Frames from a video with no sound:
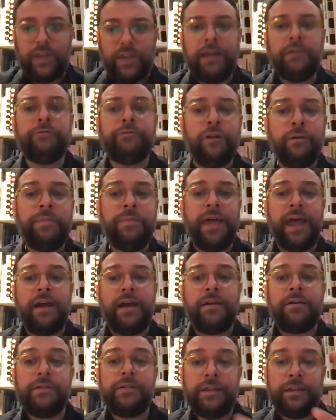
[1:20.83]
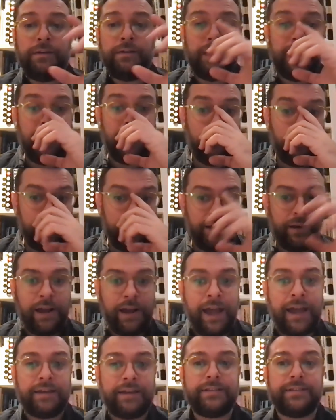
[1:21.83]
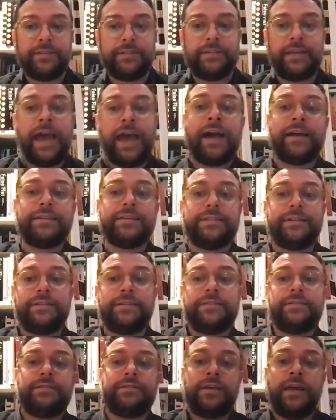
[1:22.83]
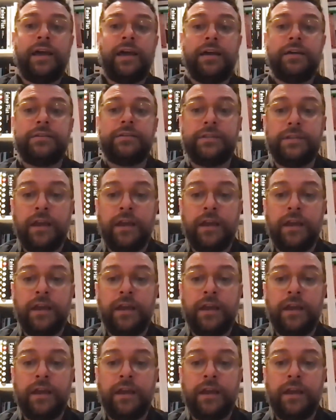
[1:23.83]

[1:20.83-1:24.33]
And from there, you label your x axis uh,